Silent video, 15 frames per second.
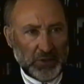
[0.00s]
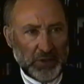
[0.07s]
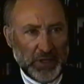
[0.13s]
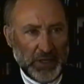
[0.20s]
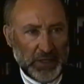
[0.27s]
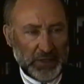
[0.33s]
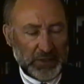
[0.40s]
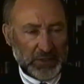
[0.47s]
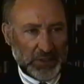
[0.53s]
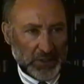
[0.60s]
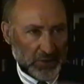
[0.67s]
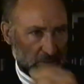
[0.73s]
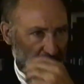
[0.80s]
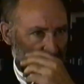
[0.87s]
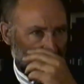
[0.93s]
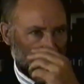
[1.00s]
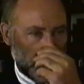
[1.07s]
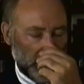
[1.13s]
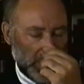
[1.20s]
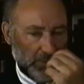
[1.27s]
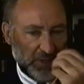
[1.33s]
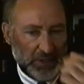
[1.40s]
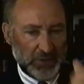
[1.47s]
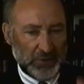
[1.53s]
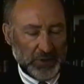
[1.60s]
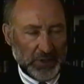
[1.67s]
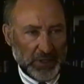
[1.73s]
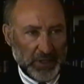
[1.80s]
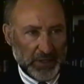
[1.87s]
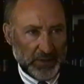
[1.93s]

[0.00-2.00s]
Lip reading: go ahead and signal me when I'm not doing that.